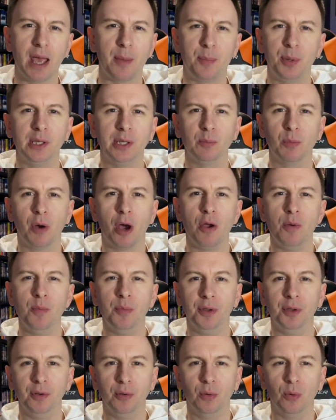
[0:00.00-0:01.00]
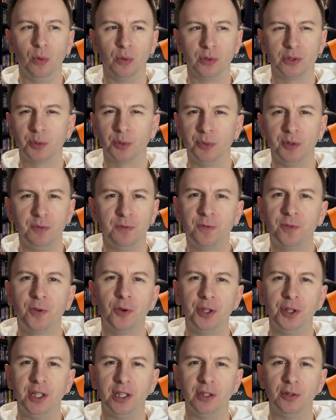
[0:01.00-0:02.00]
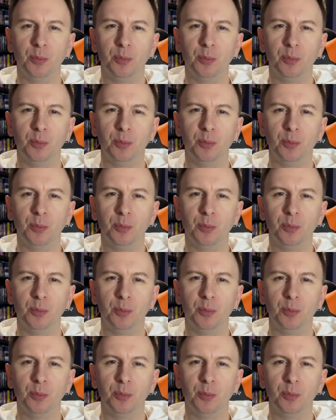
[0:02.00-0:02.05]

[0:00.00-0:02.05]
epic moment or something funny